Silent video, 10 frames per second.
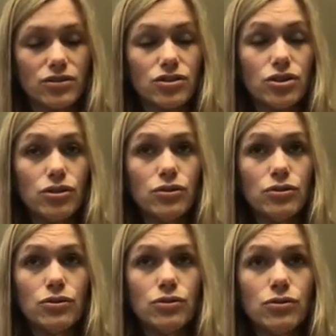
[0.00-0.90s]

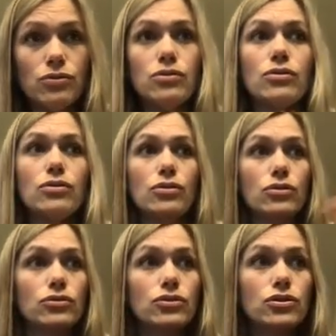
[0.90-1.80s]
too
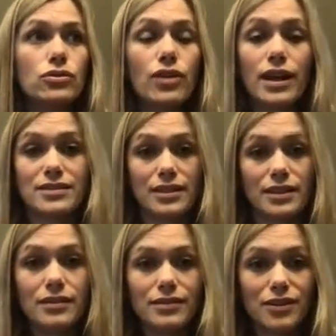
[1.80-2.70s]

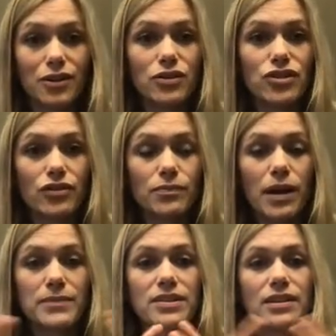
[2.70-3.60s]
crazy. You know, the general
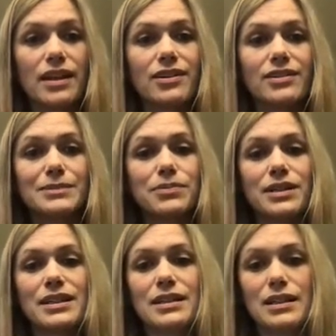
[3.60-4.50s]
premise of the letter is
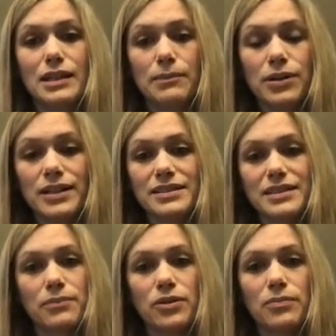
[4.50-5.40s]
pretty
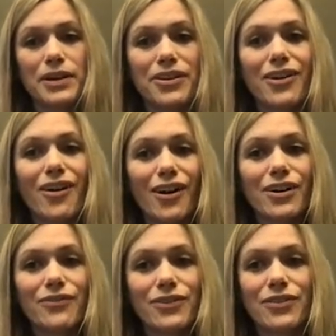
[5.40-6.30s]
simple, but there are
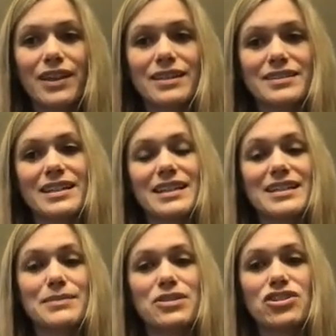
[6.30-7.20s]
a few things that need
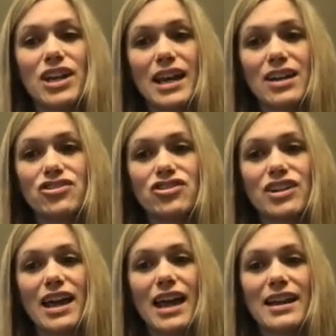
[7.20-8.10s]
to be changed
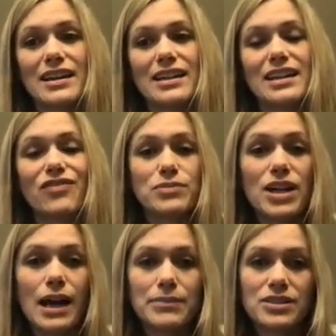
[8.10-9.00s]
and edited from
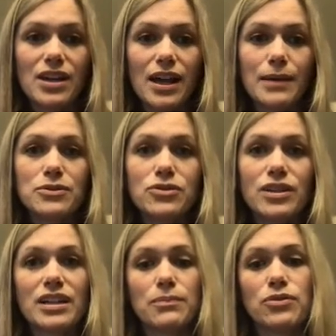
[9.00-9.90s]
time to time. So
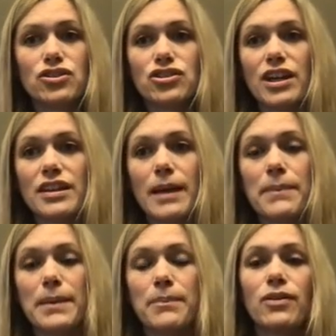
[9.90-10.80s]
I can appreciate
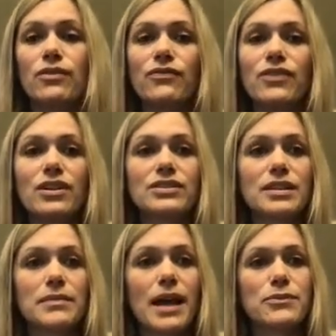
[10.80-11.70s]
that people feel
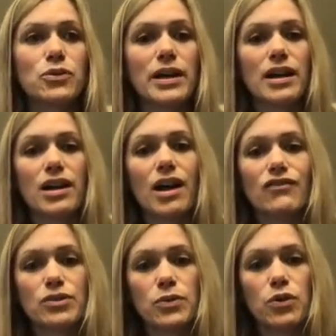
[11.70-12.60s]
sometimes quite
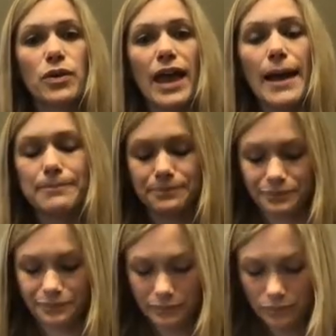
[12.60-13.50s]
uncomfortable with that,
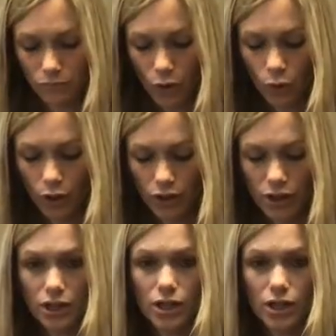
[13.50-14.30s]
or